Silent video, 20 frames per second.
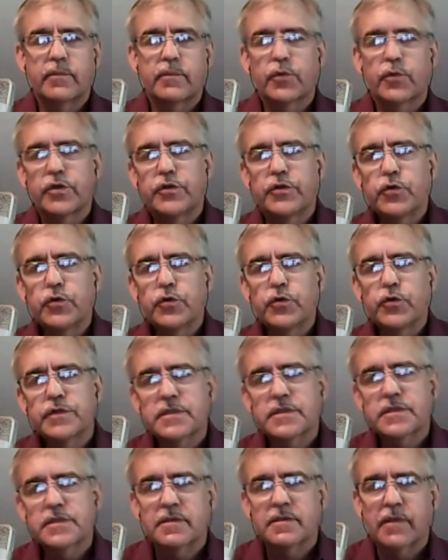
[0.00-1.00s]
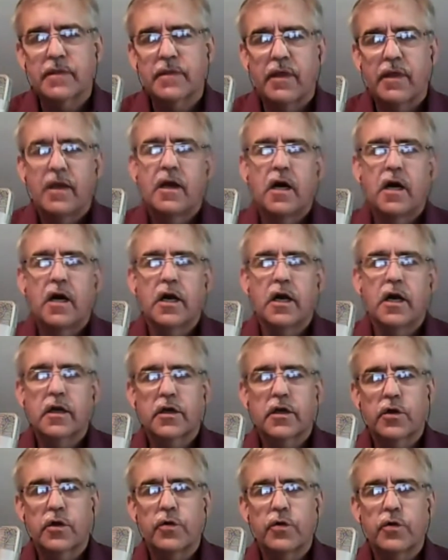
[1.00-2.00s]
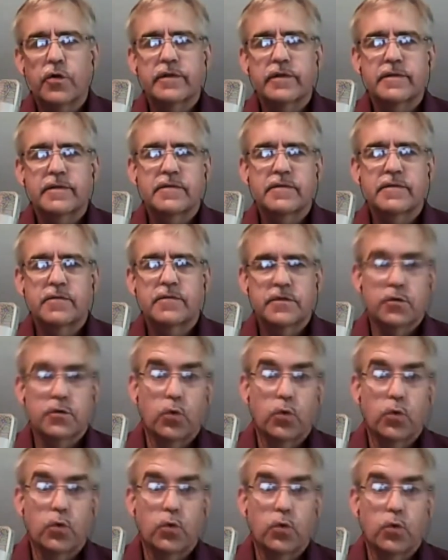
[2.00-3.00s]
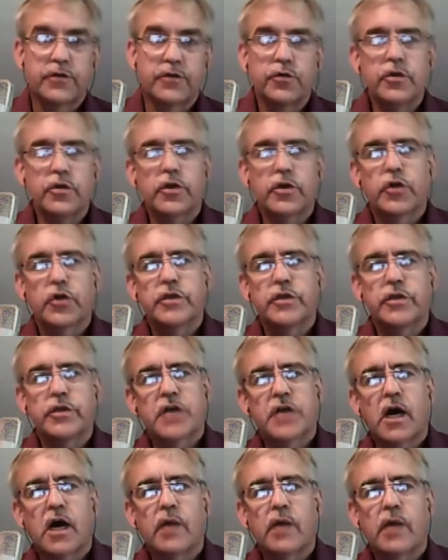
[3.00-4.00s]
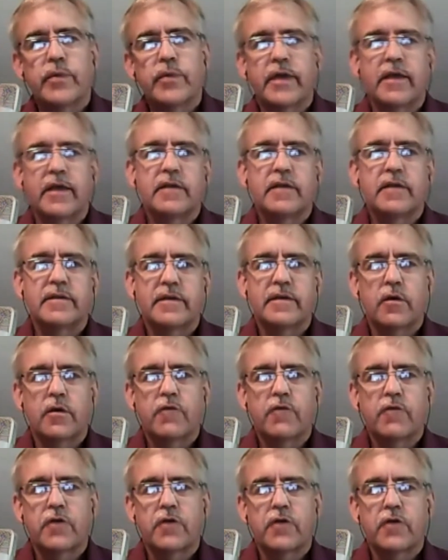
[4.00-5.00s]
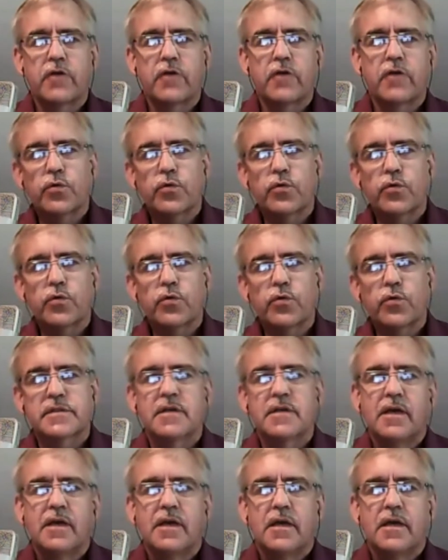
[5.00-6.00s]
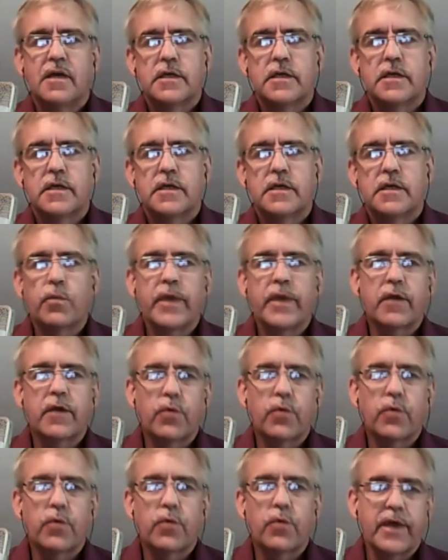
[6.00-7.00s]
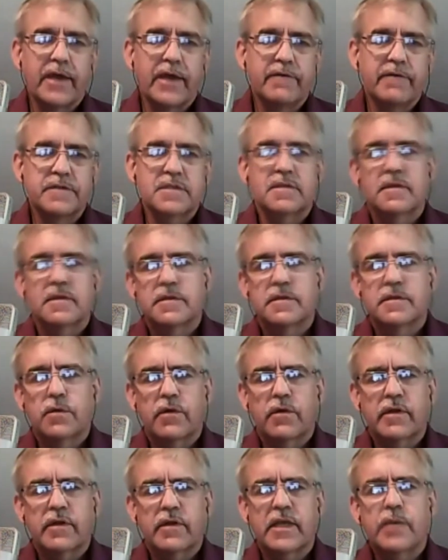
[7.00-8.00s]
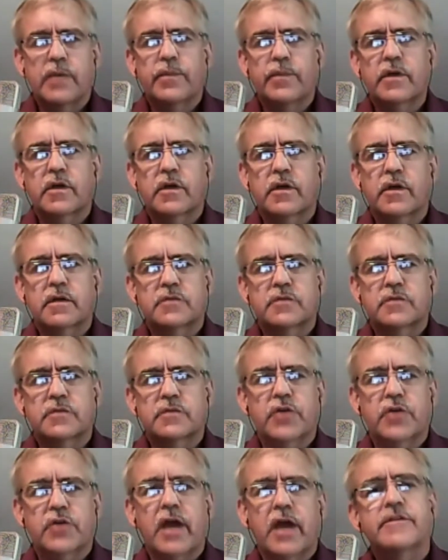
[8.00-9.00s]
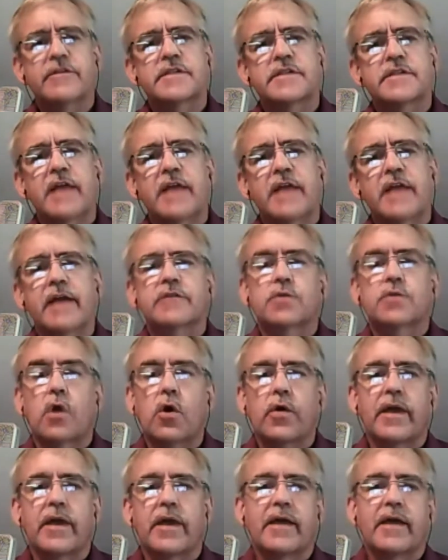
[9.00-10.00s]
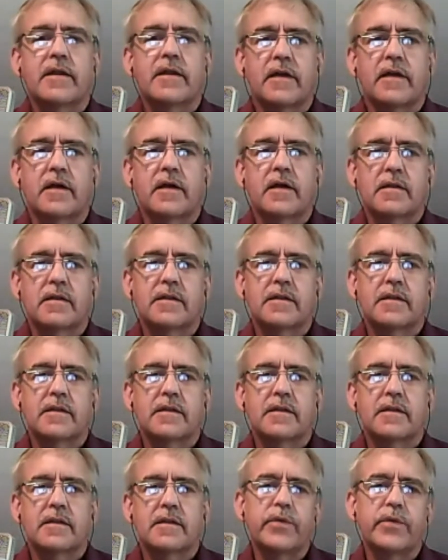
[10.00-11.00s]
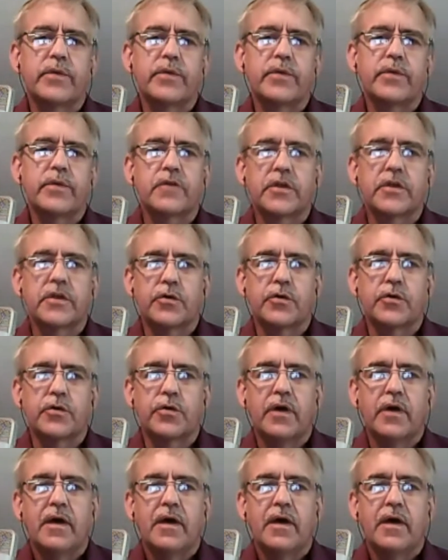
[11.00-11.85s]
produced go to work, do your good job, and follow the rules. Don't make waves. Keep track of the status quo, and life will be good for you.